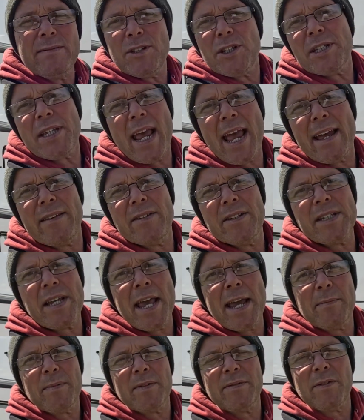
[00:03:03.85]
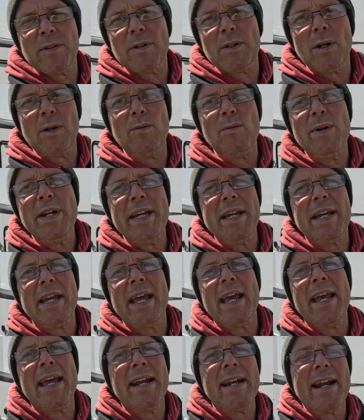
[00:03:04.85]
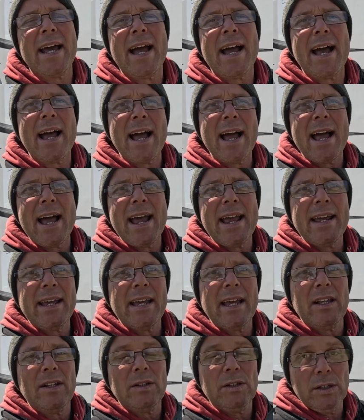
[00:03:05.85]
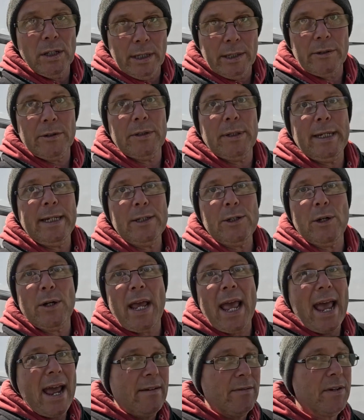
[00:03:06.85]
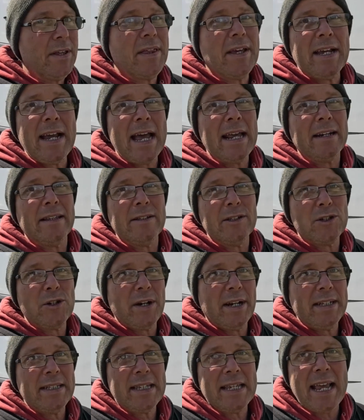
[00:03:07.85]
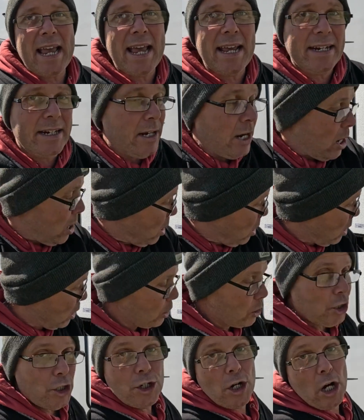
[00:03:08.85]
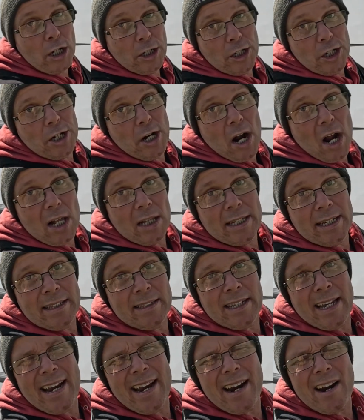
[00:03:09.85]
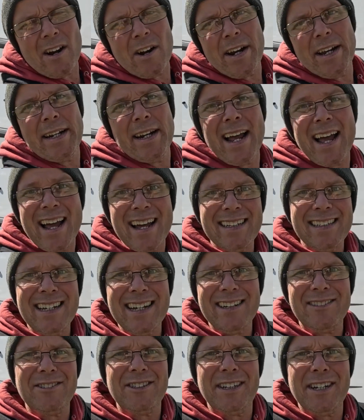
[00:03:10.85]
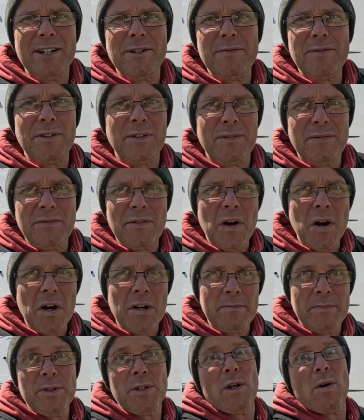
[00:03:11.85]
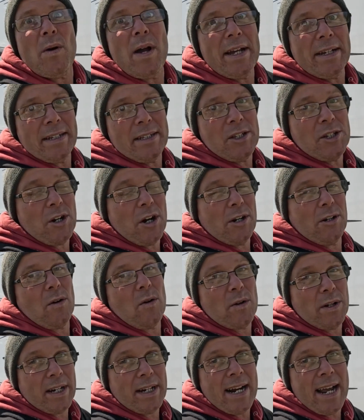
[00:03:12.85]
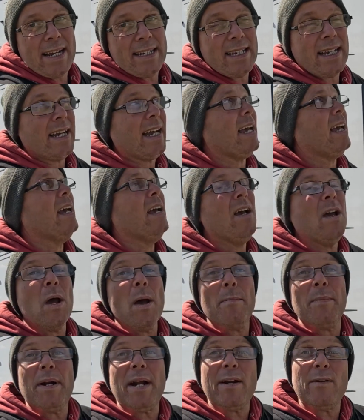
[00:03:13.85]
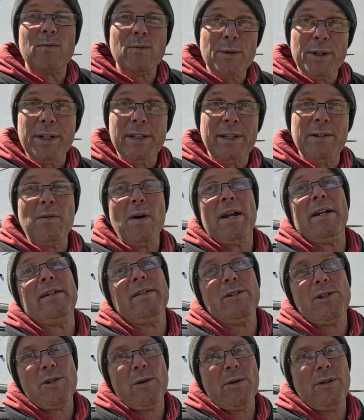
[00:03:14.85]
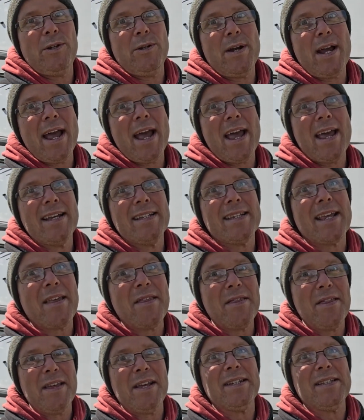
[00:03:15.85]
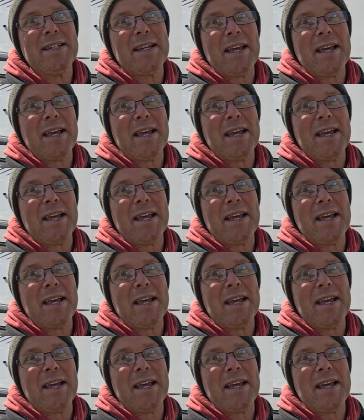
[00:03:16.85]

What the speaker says: just had this camper for a week and I literally took everything out of the Transcend, chucked it all in there, and hightailed it here for the farm so I can start organizing it. But I really wanted to show you guys this